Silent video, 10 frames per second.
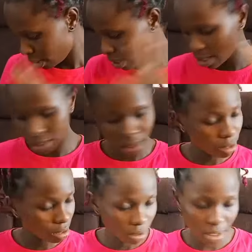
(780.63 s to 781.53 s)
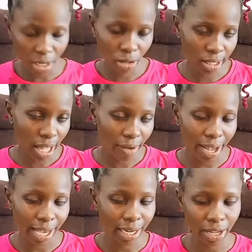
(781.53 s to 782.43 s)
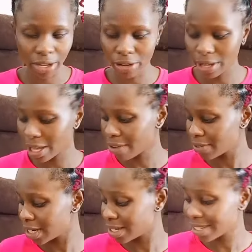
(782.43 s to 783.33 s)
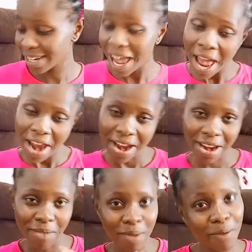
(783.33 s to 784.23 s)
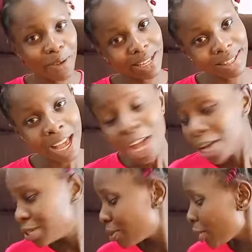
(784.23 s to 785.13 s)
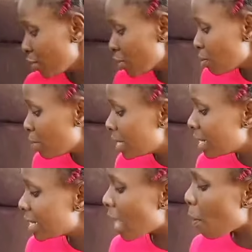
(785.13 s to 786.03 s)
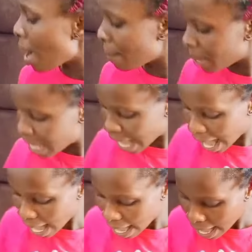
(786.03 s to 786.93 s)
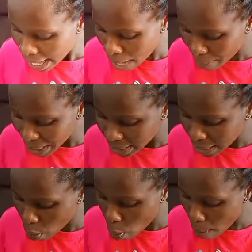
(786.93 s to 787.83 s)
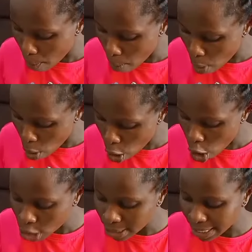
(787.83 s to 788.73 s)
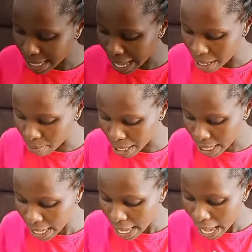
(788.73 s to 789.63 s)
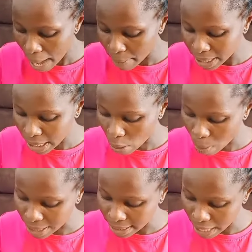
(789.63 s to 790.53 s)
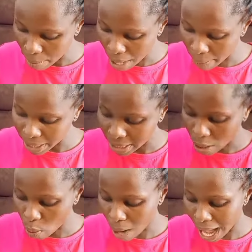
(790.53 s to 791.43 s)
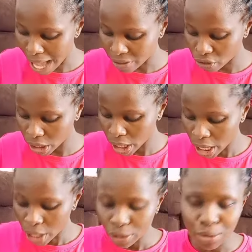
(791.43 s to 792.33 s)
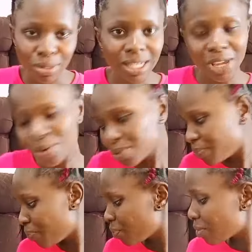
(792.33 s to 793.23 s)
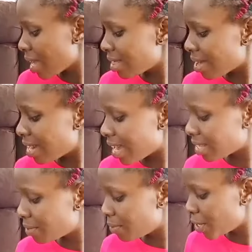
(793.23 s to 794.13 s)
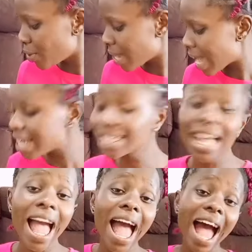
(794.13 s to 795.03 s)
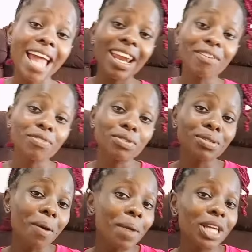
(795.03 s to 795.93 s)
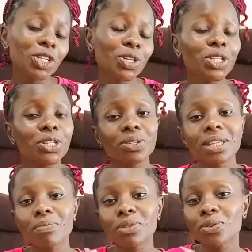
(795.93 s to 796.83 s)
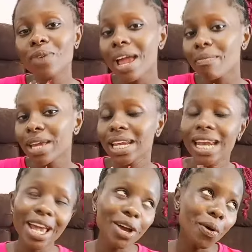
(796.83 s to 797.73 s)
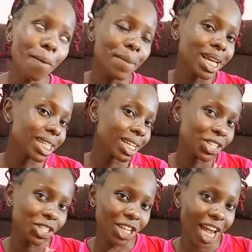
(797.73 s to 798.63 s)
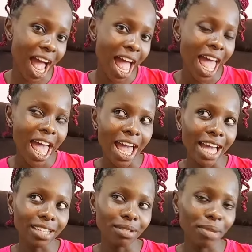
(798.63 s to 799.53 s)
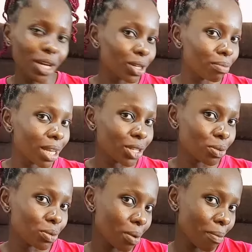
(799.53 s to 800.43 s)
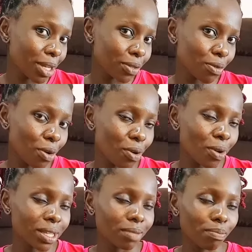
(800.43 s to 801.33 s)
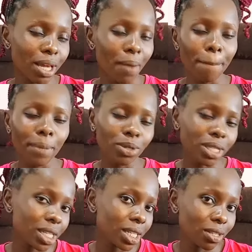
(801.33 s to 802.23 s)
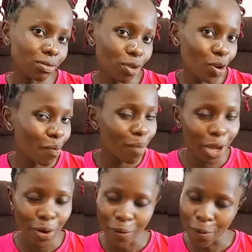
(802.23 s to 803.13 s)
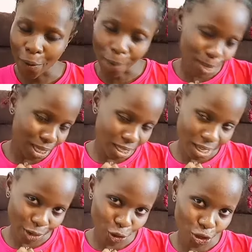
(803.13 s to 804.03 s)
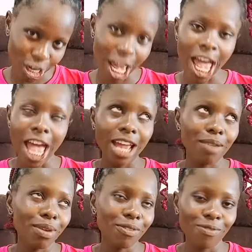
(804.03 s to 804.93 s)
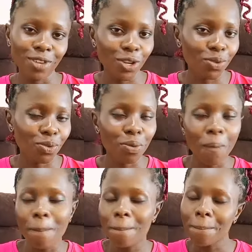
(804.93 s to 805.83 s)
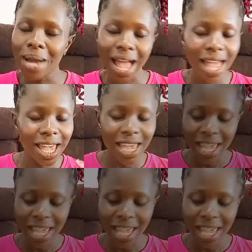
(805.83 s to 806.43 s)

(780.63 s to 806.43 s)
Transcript: It is, iko sawa, haina ikio ki aftertaste na nimeweza. So kesho asubuhi nitawaambia kama itakuwa more slimy, ama itakuwa same, ama itakuwa aji. So see you in the next video, guys. I love you so much. Continue subscribing, like, comment, and share. And may God bless you so much for always being positive on my comment section in my videos. So, bye.